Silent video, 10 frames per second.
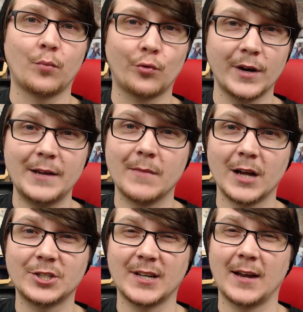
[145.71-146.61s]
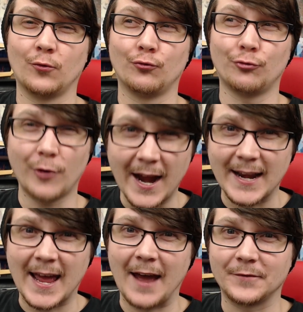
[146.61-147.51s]
pretty much
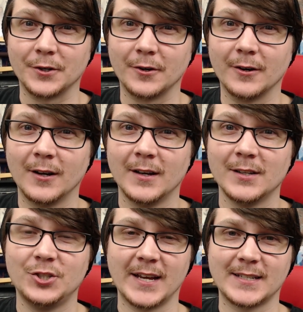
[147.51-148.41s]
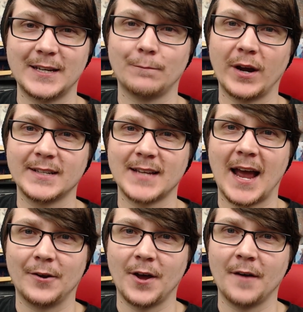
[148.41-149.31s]
right after Jesse breaks
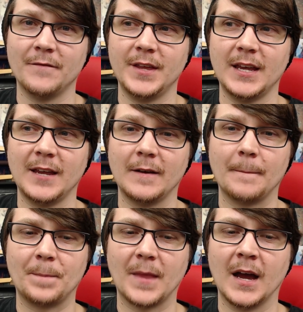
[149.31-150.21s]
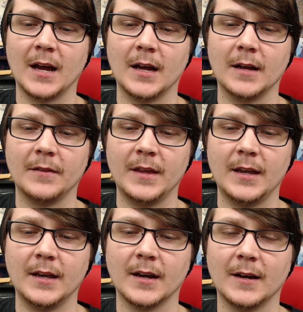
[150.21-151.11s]
out of the uh,
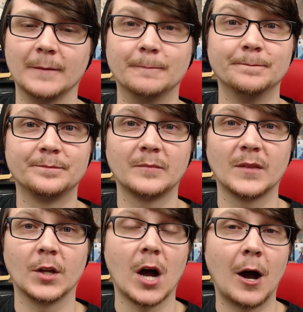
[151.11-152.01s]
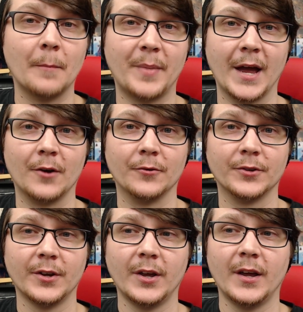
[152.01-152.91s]
the uh, the
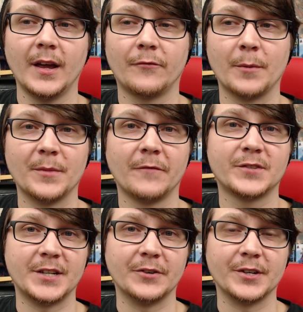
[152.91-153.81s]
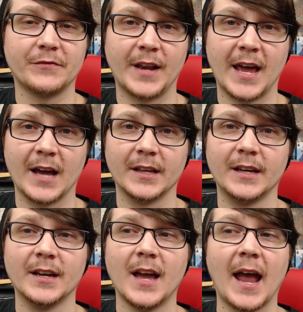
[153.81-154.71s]
compound from the series
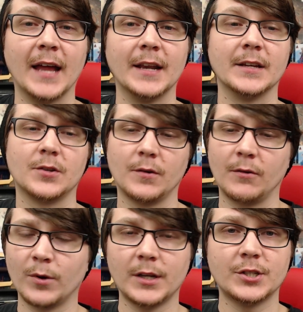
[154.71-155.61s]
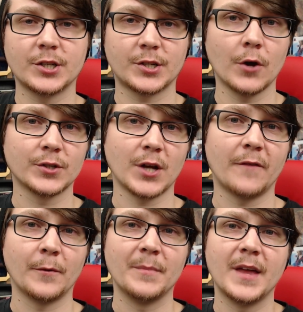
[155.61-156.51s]
finale, and it really just goes
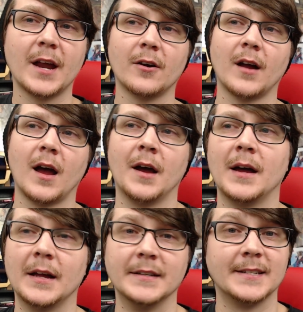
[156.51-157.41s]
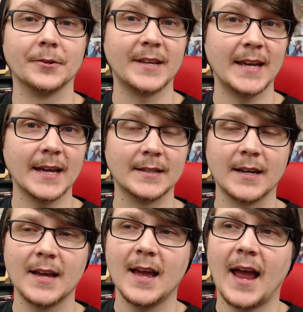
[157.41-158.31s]
off from there uh, until the end.
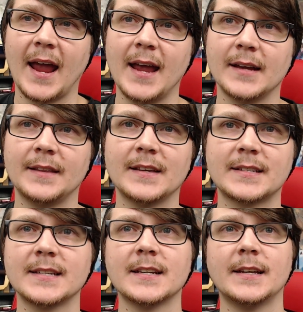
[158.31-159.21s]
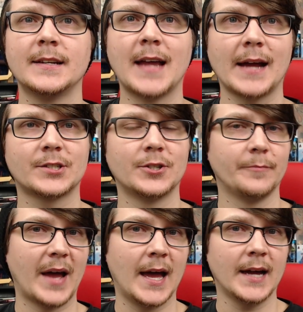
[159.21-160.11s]
And this isn't an
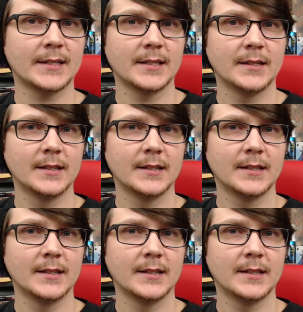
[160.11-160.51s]
action-packed